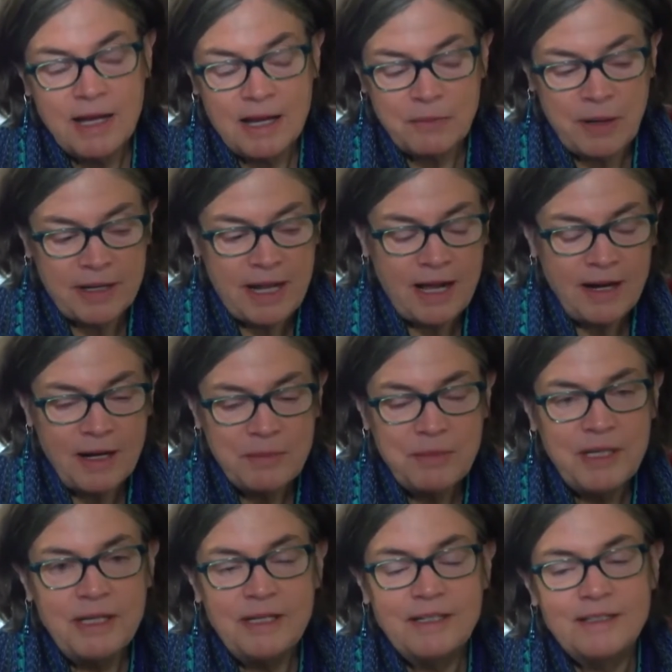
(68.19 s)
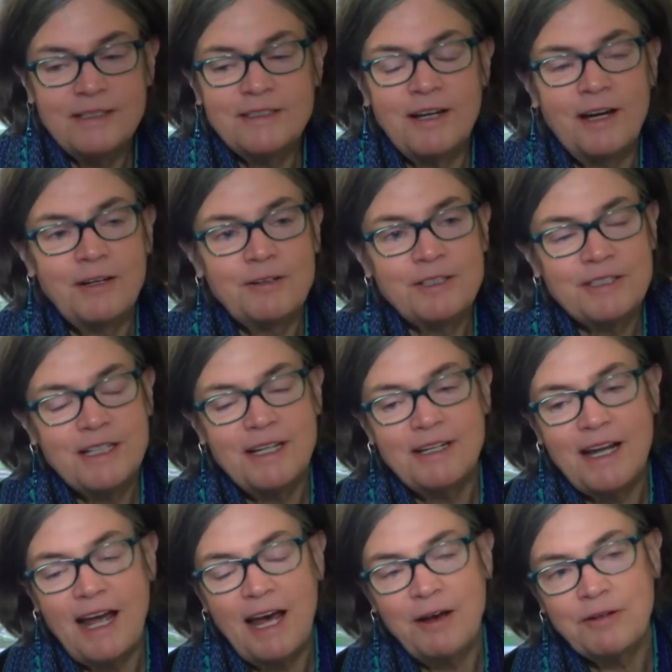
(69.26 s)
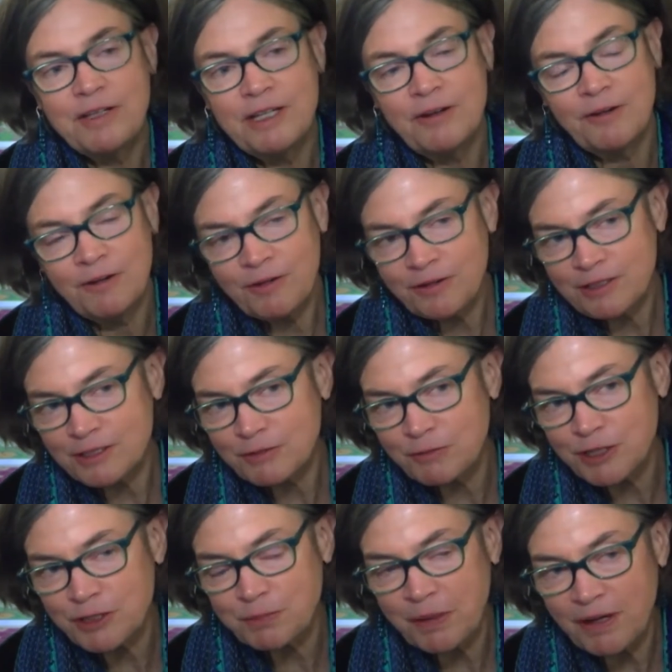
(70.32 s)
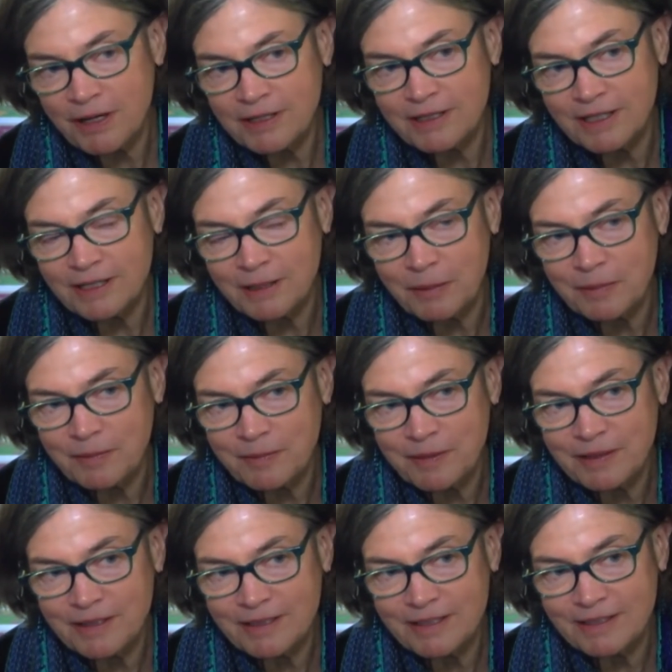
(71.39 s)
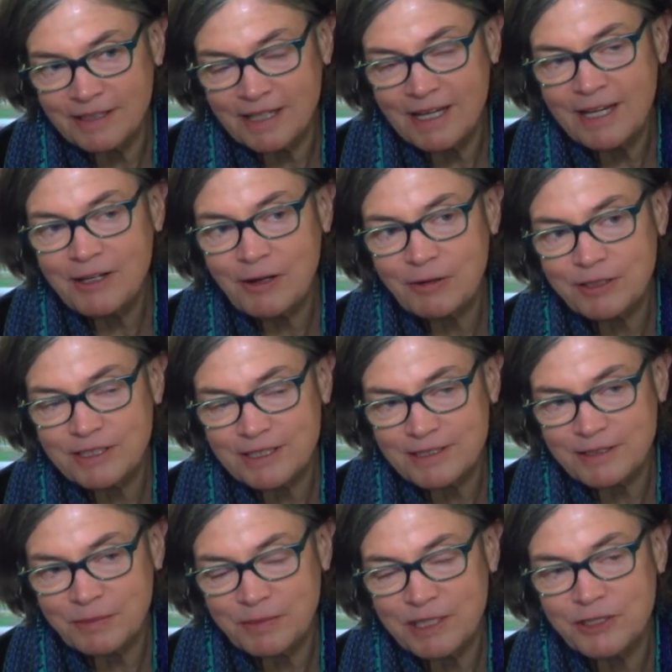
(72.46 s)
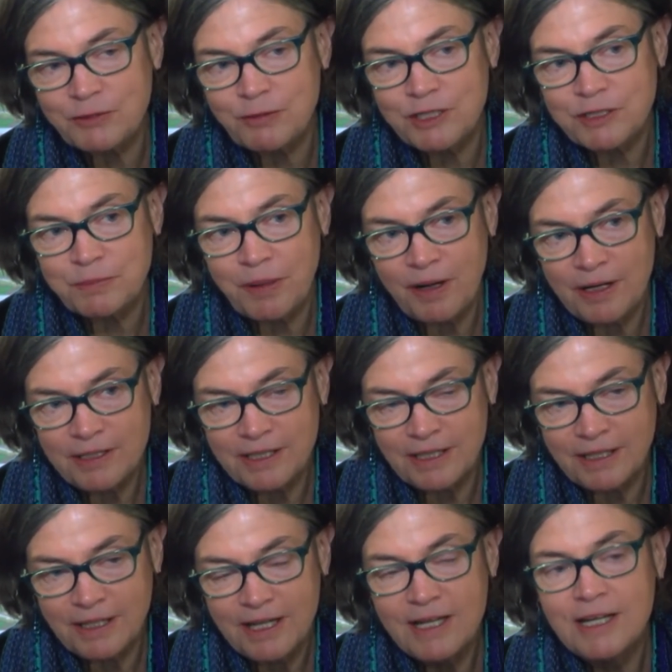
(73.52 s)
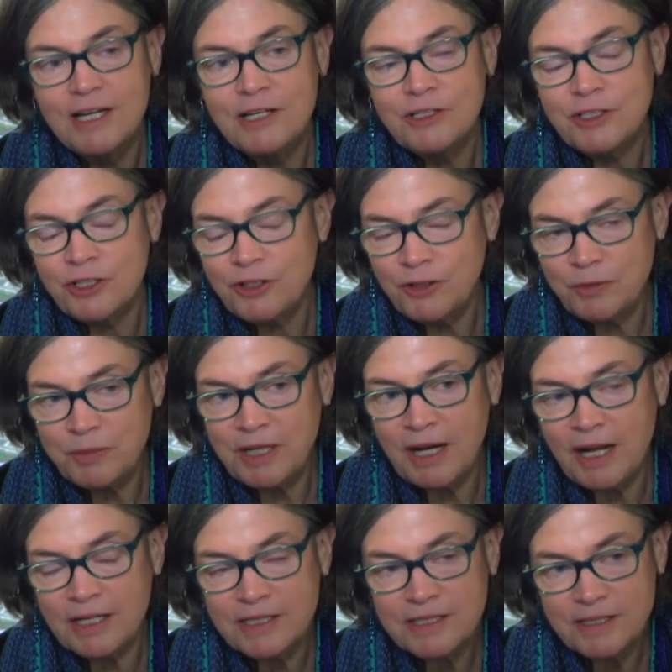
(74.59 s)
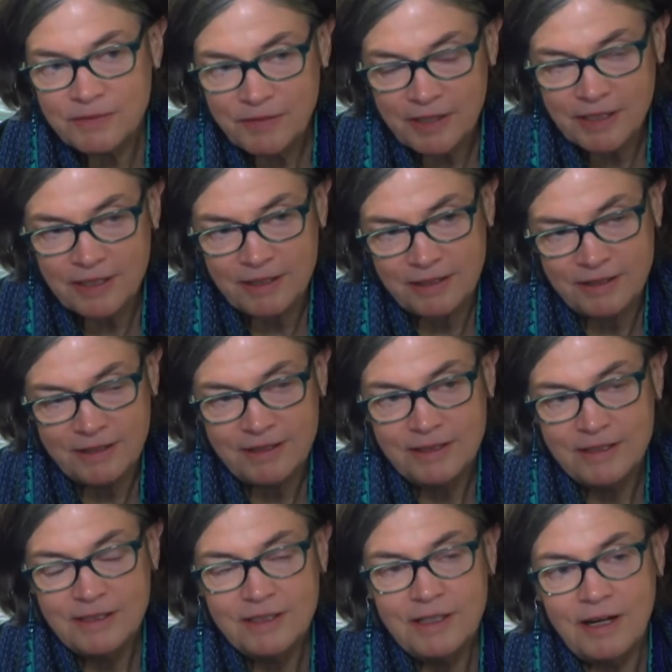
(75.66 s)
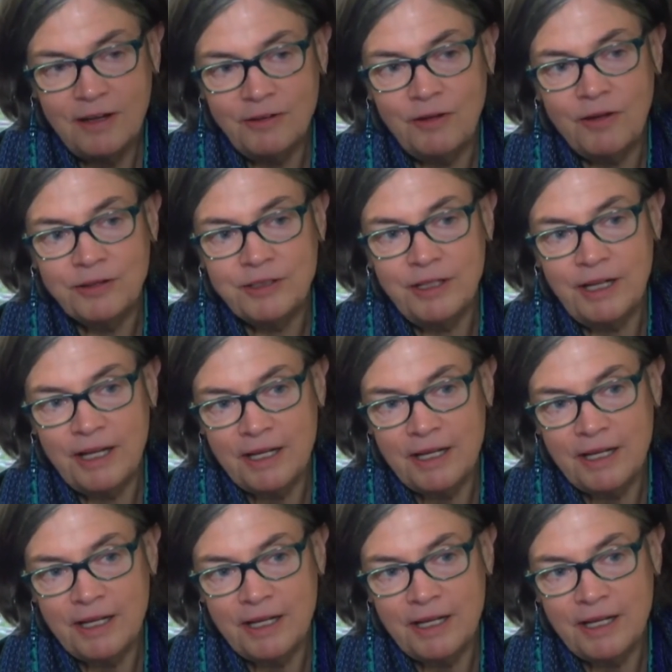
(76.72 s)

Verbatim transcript: And by that I mean to understand how the earth is responding, the, the ecosystem is responding to human activity along the